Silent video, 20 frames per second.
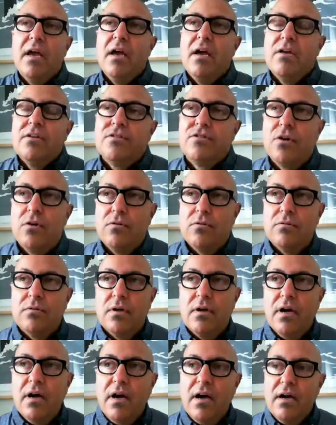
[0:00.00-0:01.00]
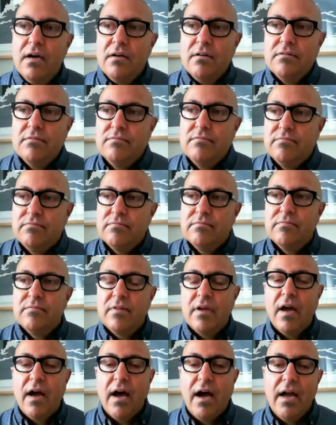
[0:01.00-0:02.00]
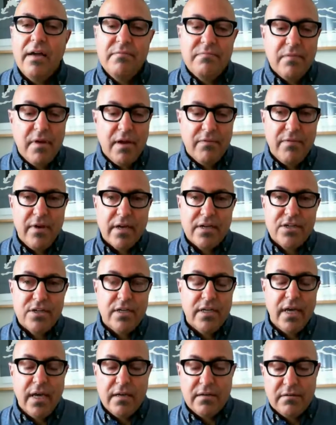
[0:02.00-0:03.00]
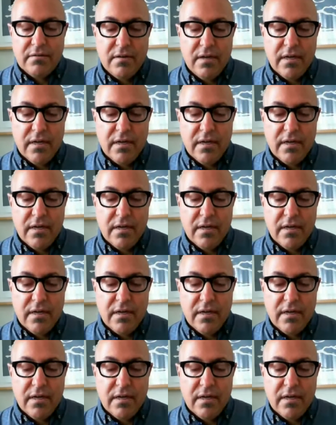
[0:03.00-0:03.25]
So I have actually had an